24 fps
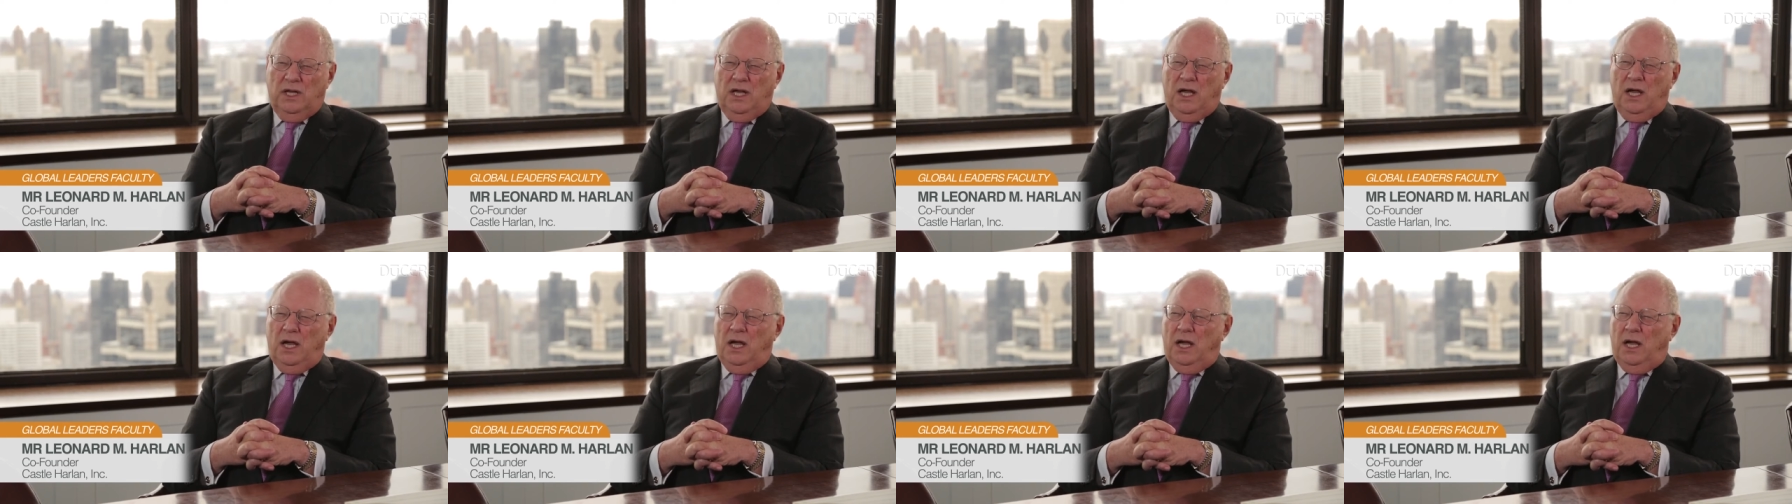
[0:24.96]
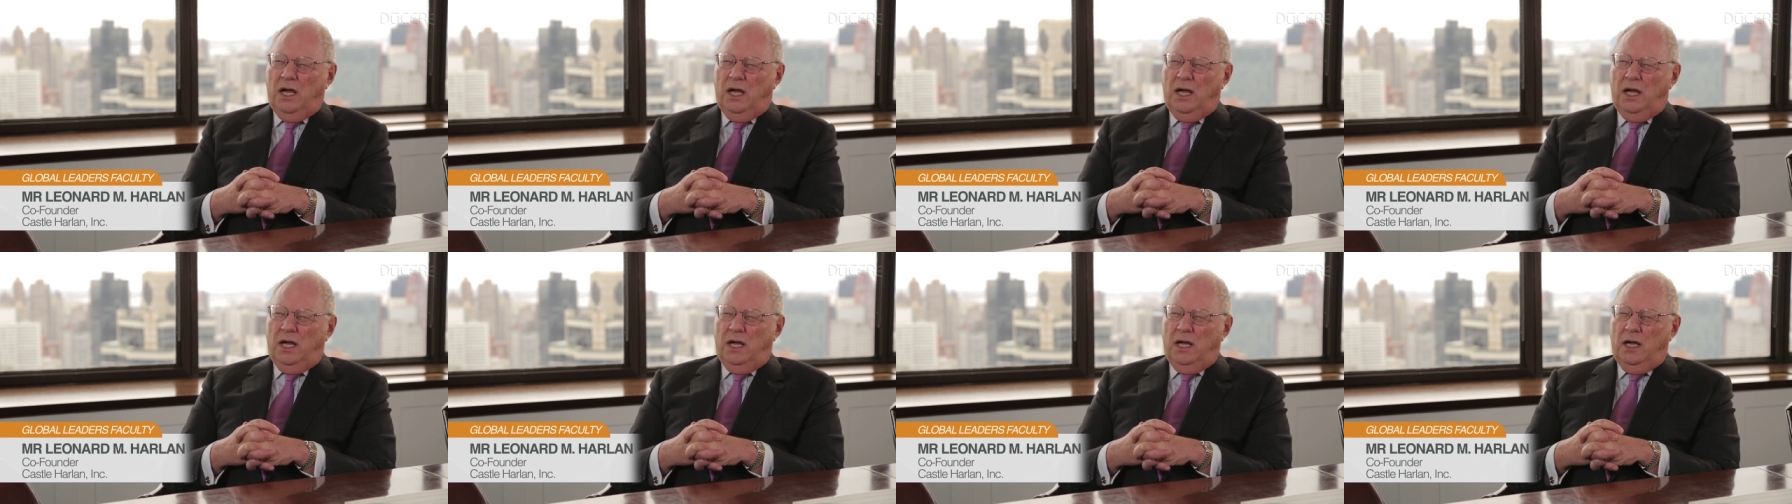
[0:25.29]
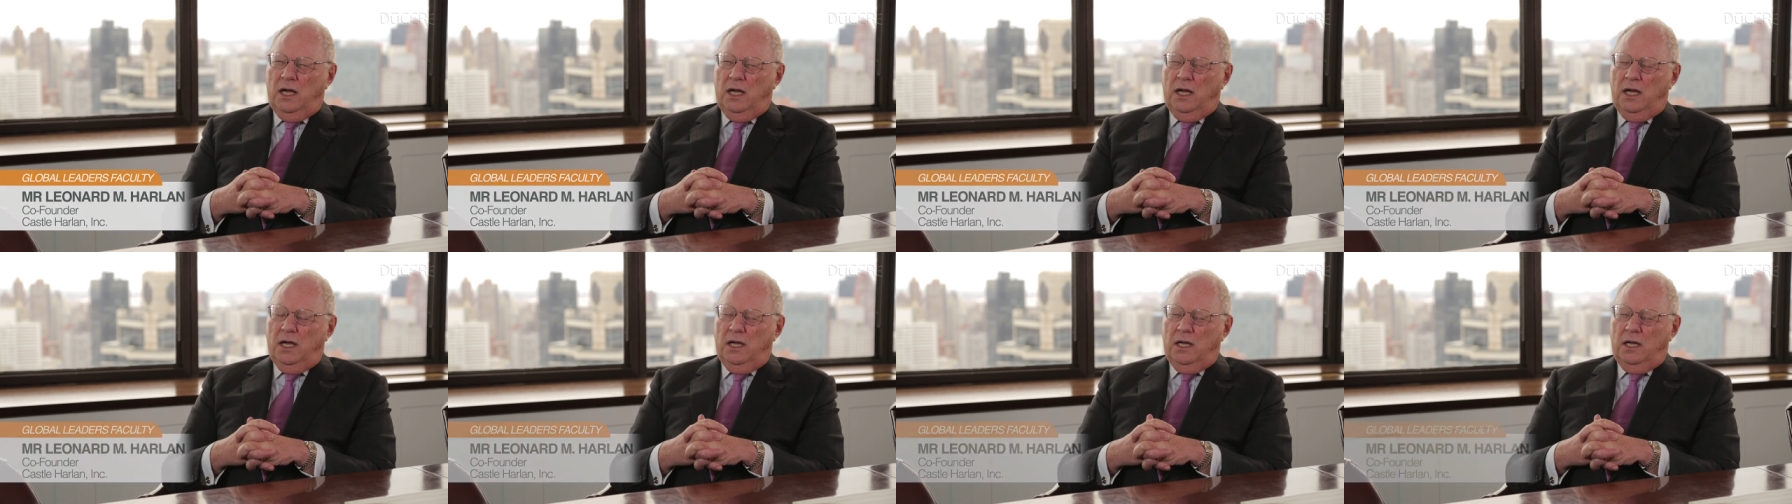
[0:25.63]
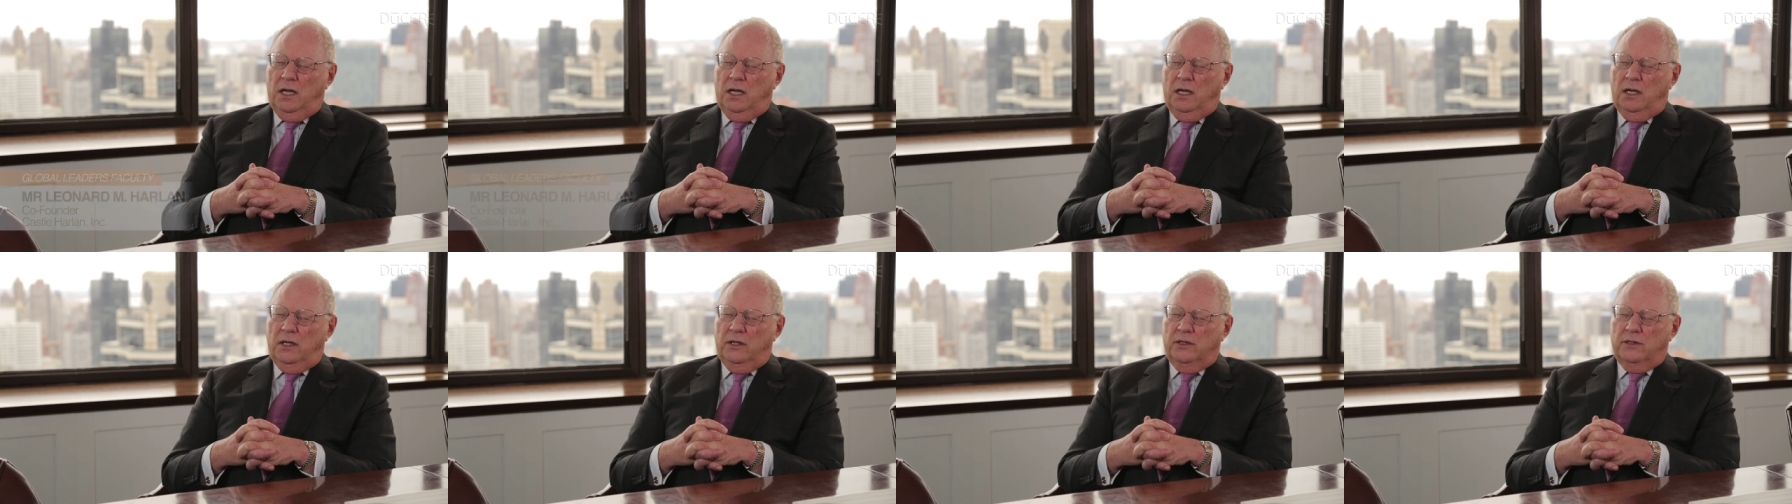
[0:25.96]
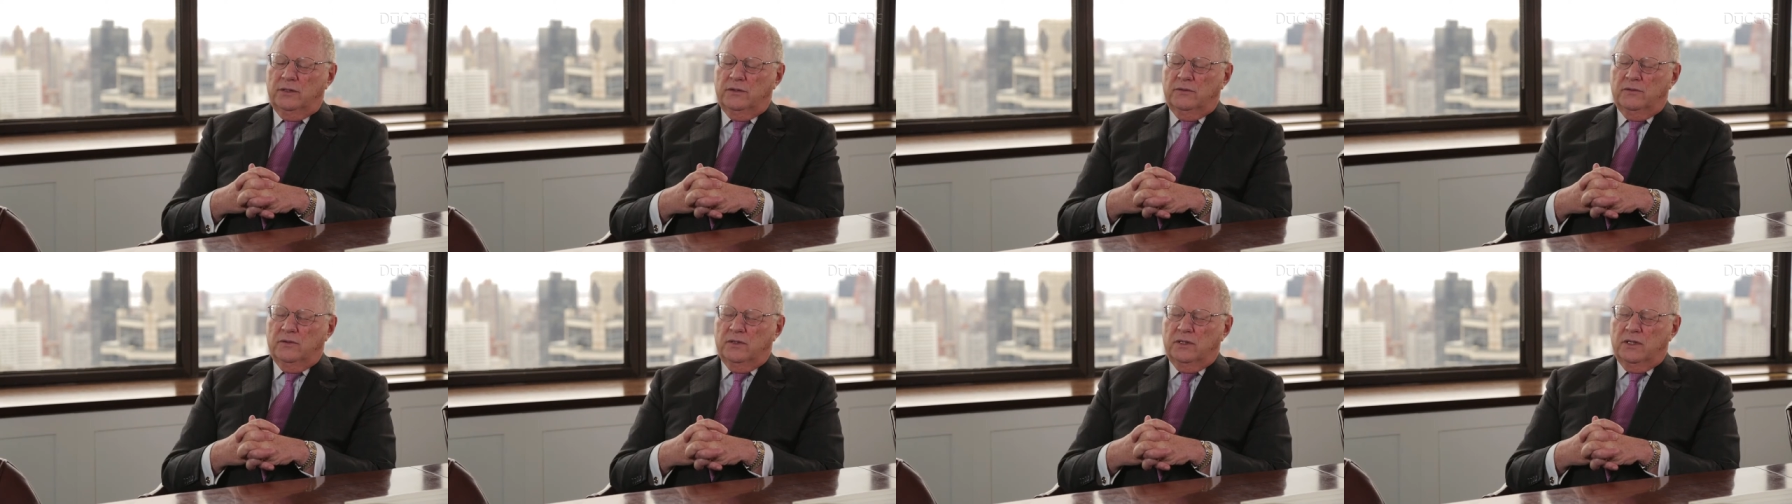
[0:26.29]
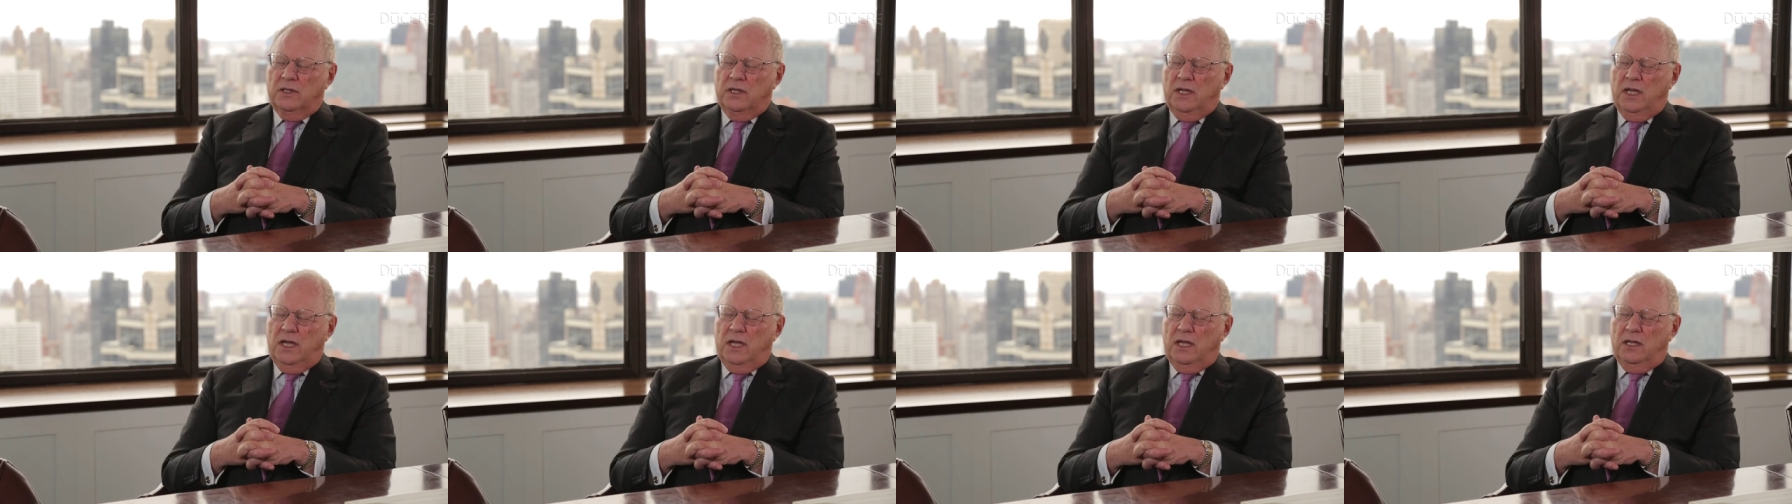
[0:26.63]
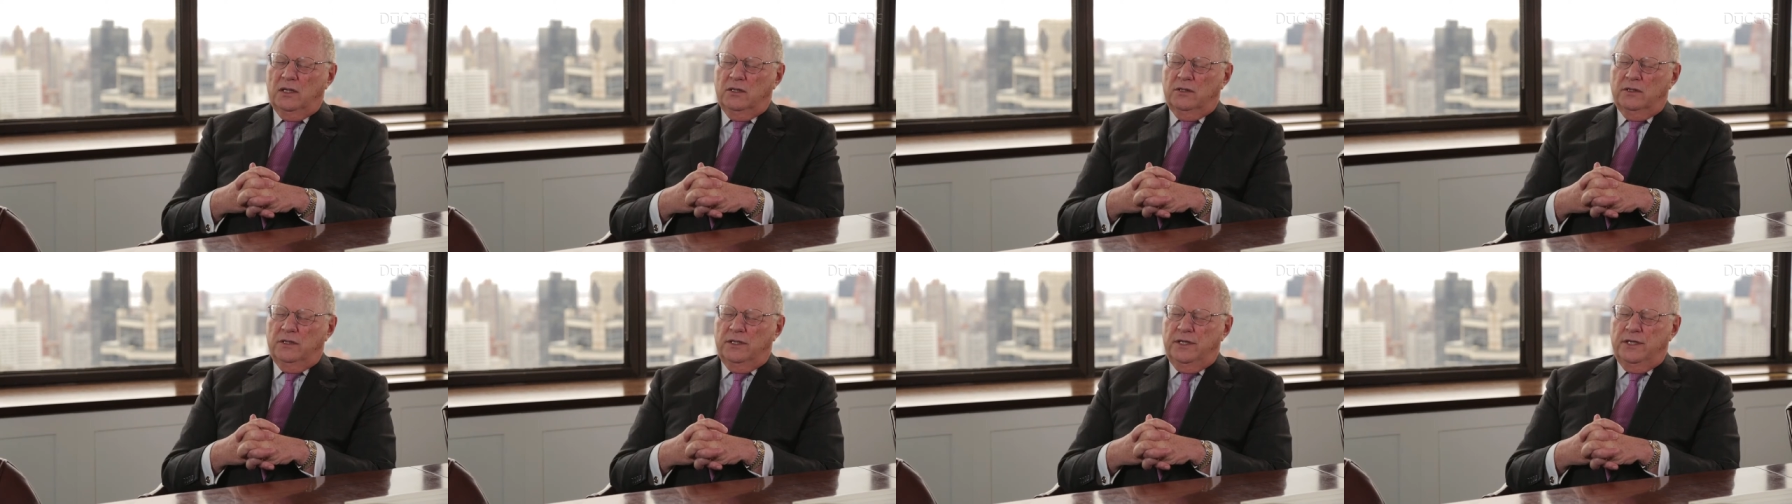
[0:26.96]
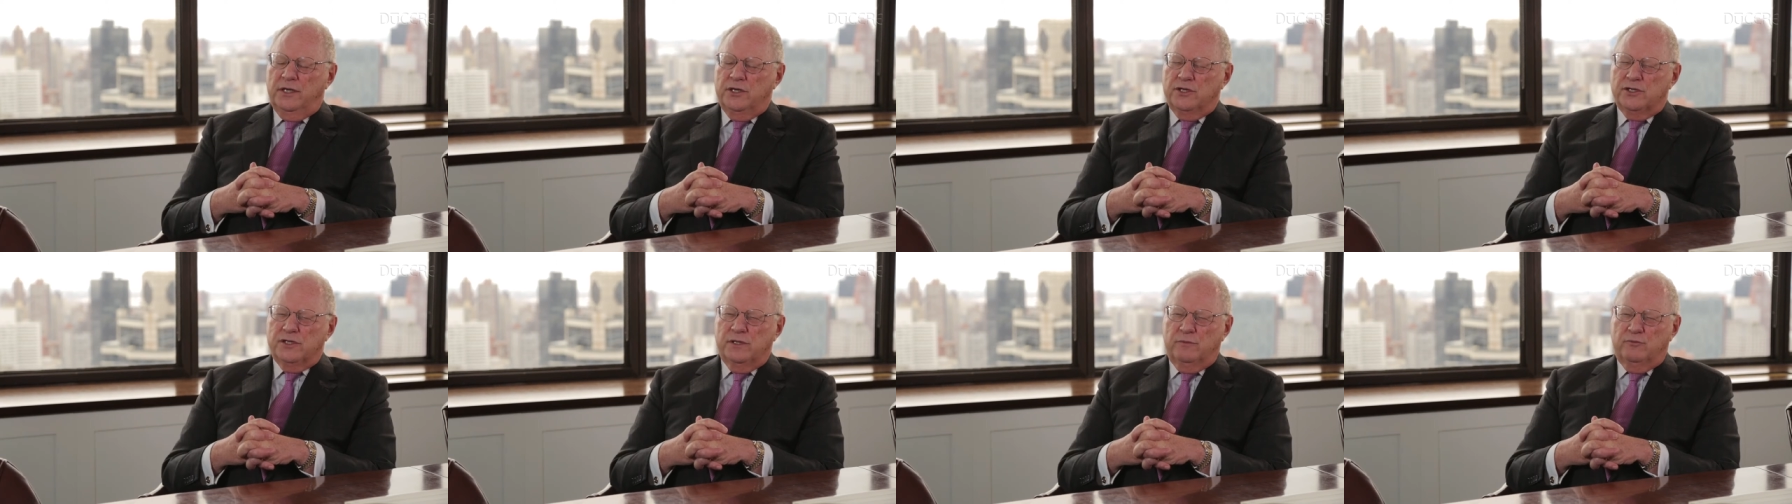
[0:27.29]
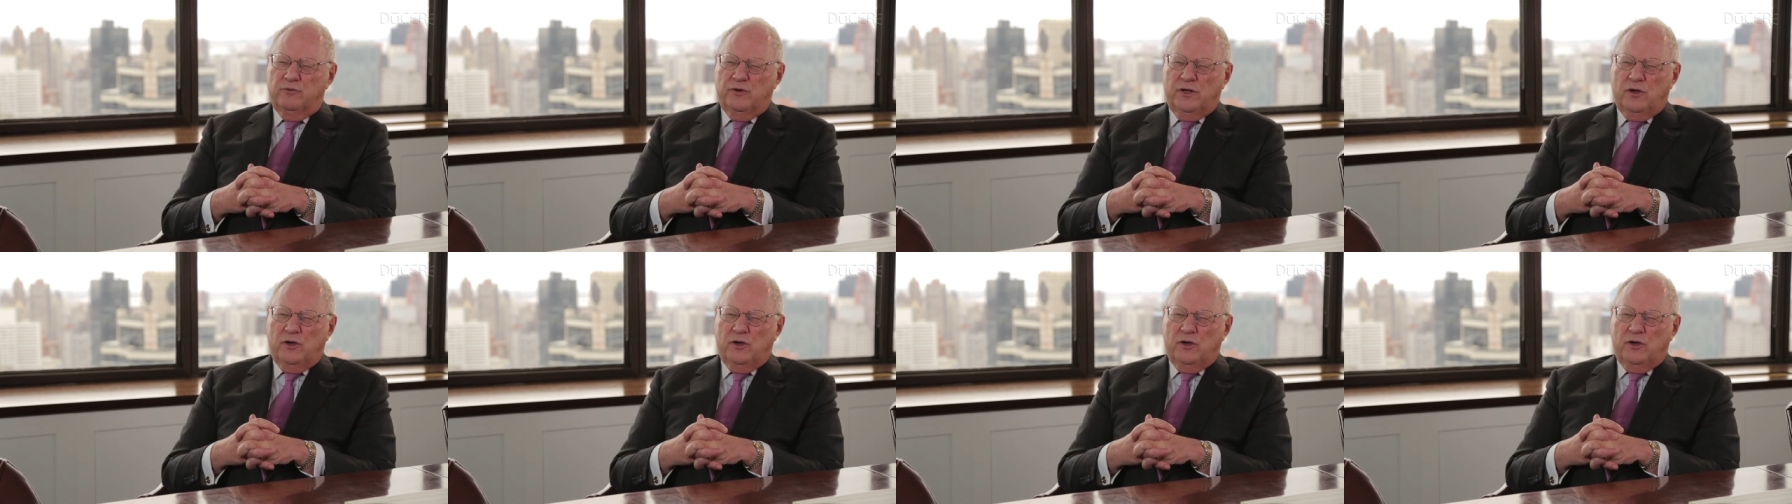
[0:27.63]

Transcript: Uh, leadership